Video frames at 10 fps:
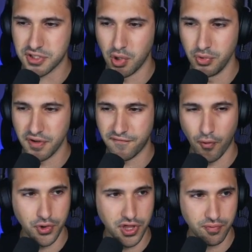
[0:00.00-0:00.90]
only
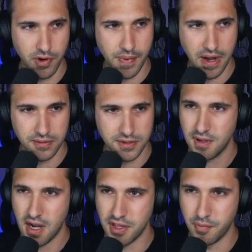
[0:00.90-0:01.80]
43 pounds.
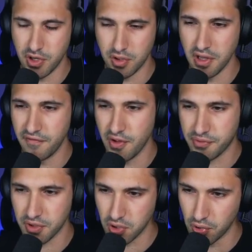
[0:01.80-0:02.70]
And then when you level up
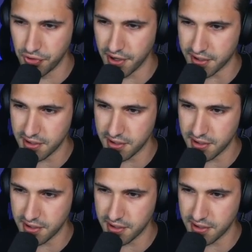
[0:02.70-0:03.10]
to Golduck,